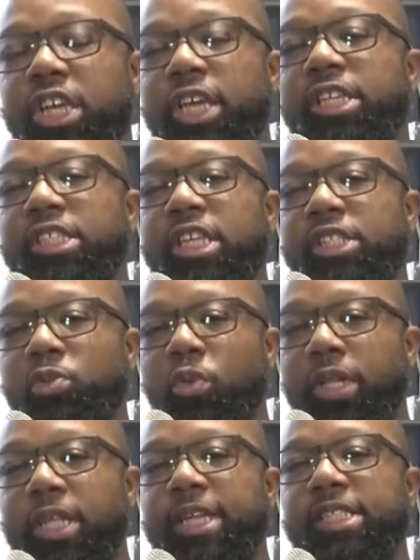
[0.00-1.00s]
it's
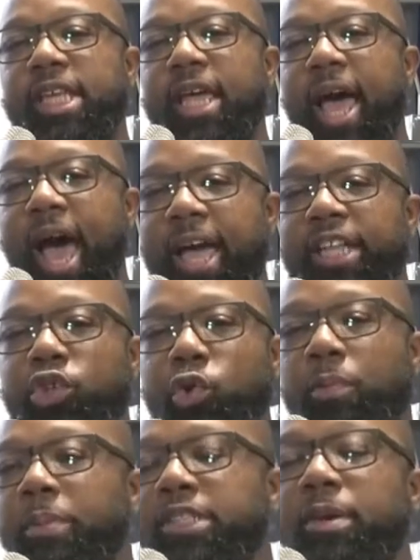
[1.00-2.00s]
one thing to say I can
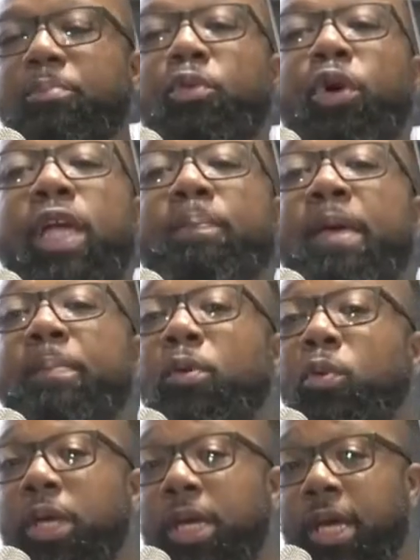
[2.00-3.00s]
do it, but to bring
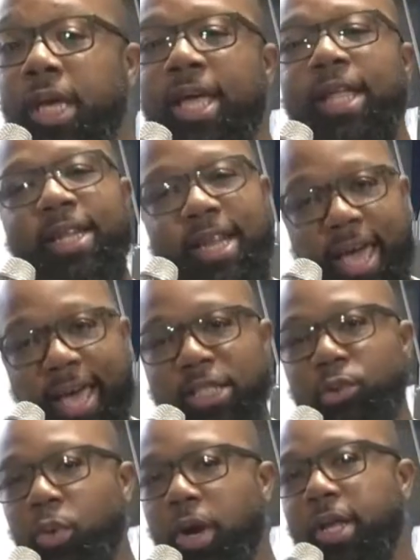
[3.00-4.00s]
people in,
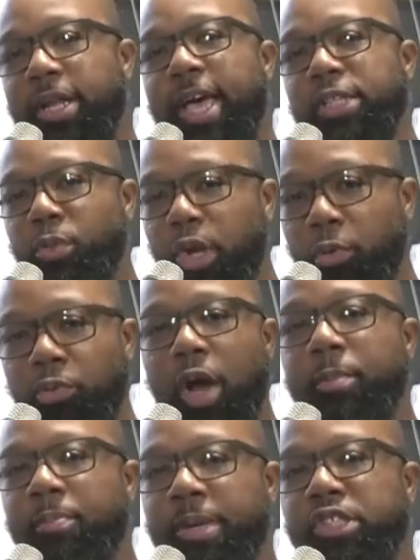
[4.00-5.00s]
that's where the
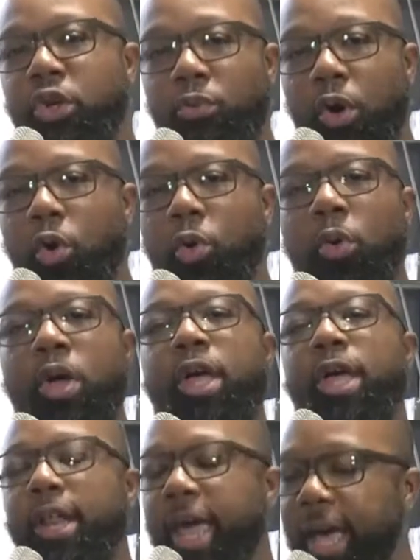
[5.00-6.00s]
rubber meets the road.
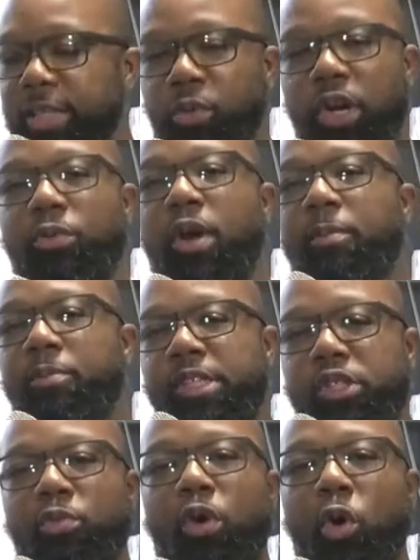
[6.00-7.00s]
That's where the rubber
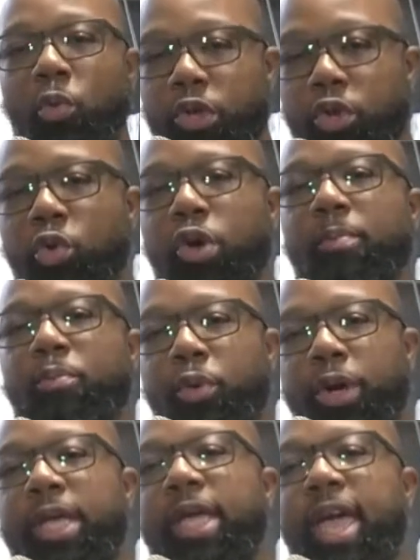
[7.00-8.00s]
meets the road, where you can
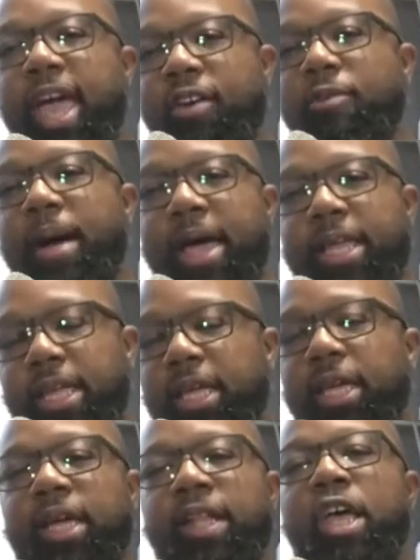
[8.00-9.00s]
bring
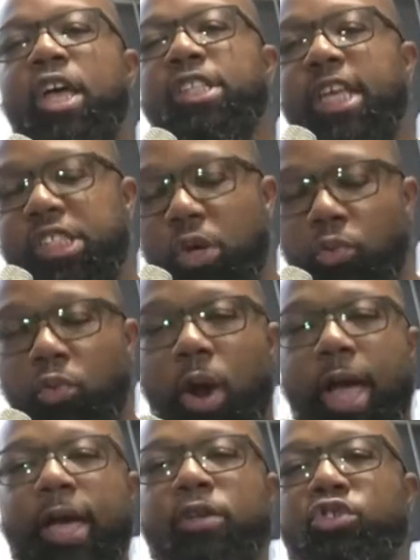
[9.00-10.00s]
everybody in that
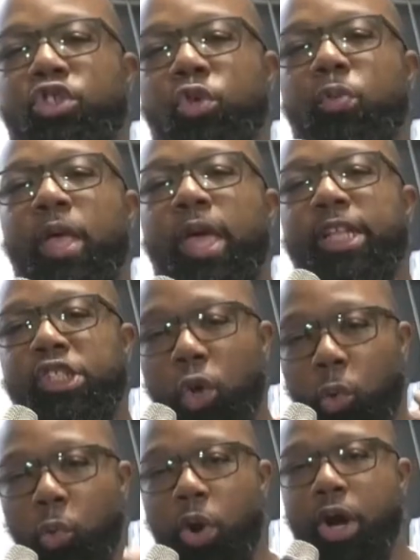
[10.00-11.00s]
surrounds you into
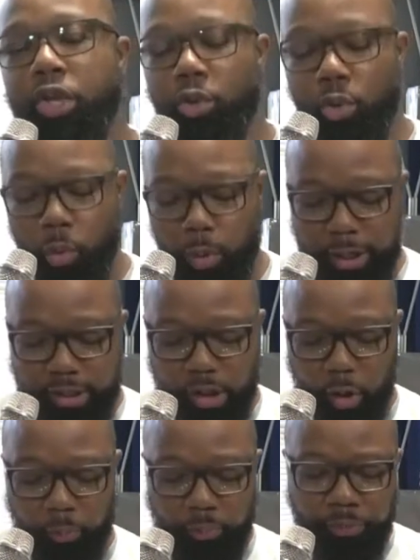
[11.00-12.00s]
where you're going. And
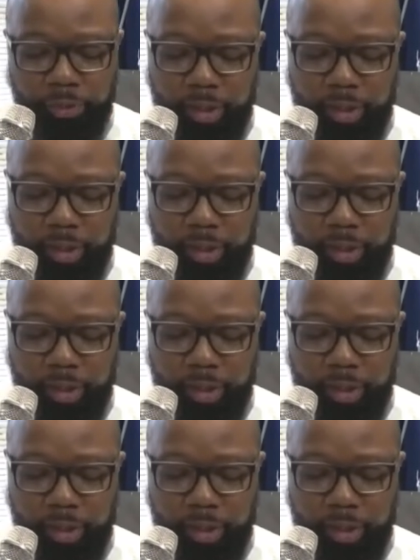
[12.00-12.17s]
so